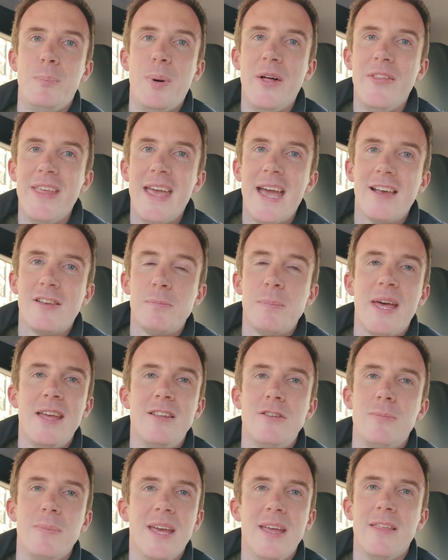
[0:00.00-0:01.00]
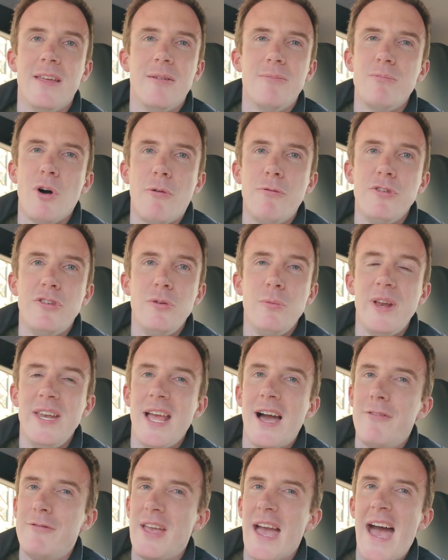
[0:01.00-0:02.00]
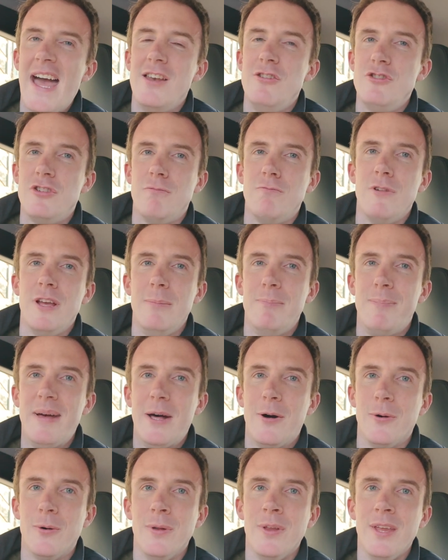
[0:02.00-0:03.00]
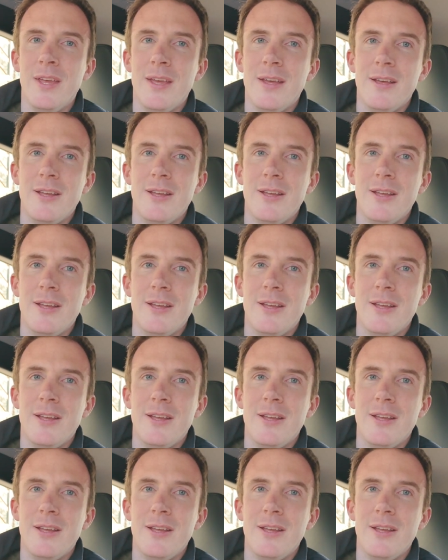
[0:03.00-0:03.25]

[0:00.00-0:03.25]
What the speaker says: but they explained to me that obviously when you have your engine rebuilt,